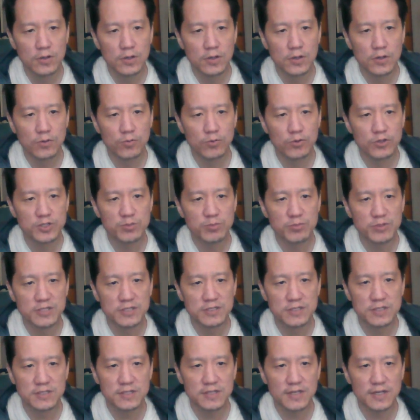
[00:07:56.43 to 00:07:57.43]
Which
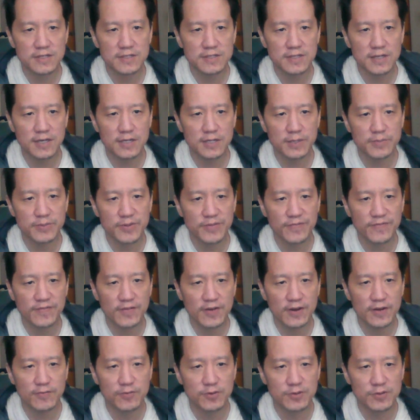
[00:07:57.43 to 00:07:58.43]
means this has to add up to
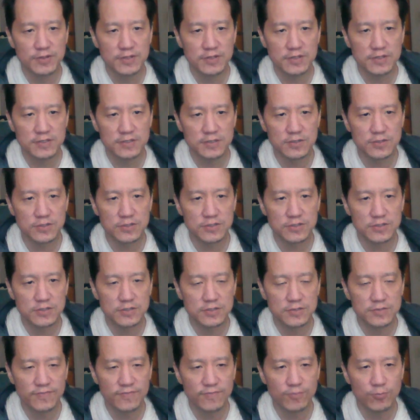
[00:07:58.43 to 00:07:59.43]
5 with this, so this
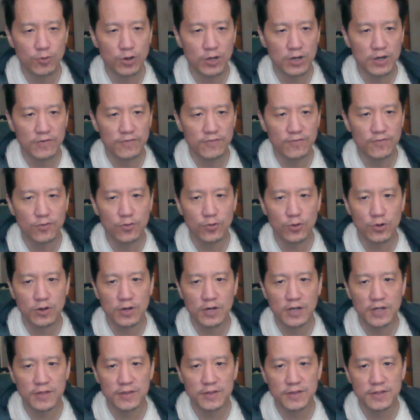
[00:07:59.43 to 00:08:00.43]
is 1 and 4,
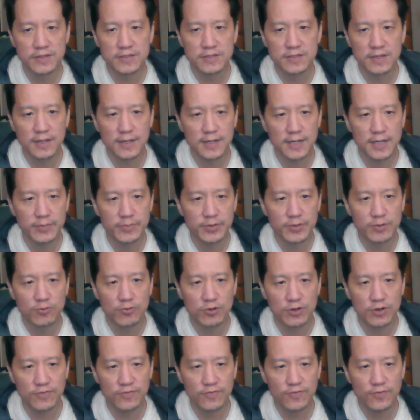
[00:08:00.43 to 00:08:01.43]
and this cannot be
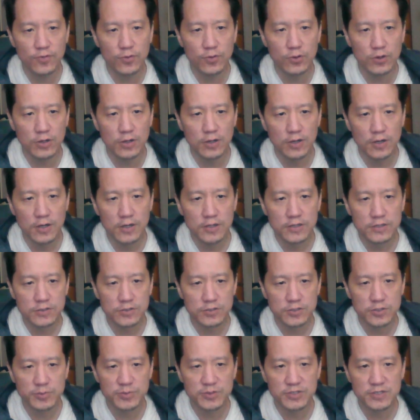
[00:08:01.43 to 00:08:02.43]
1 or 4, so
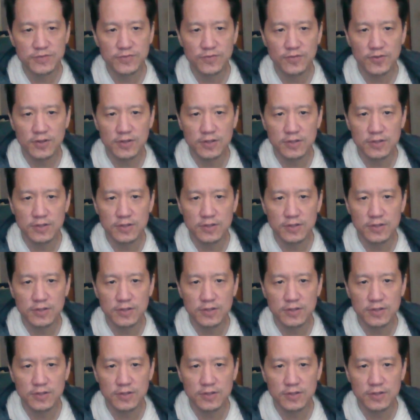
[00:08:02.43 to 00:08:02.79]
it's specifically